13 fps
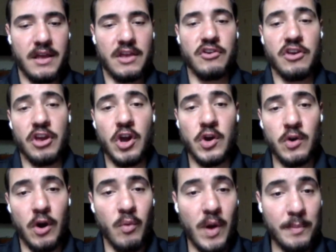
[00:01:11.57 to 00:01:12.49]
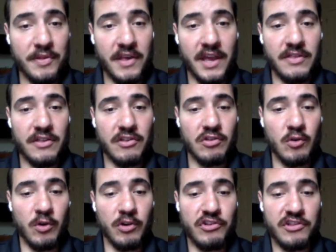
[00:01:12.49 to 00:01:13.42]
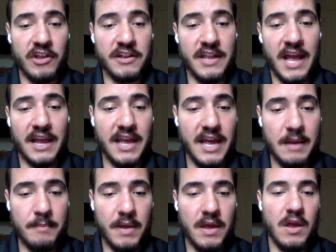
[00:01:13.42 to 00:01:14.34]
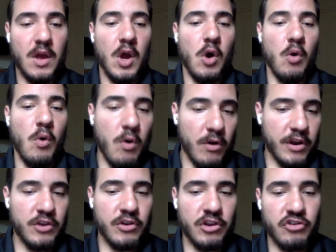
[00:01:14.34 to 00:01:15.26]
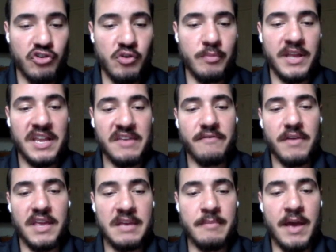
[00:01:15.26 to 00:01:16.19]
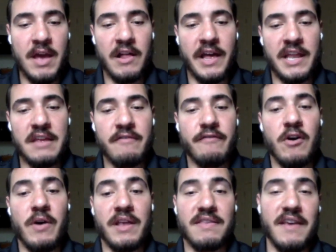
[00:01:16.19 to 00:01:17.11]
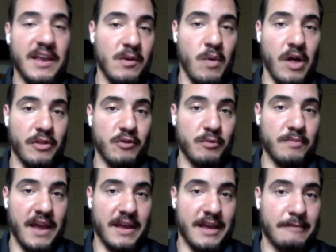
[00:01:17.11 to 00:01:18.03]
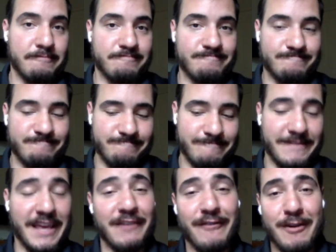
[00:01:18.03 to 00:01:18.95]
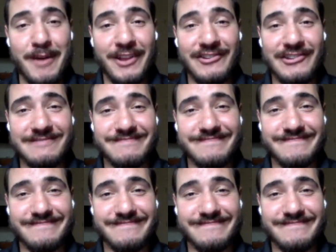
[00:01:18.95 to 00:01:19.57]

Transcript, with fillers: You can go to our website, thestoragestud.com, or you can shoot me an e email at info at titanwealthgroup.com. Thank you very much.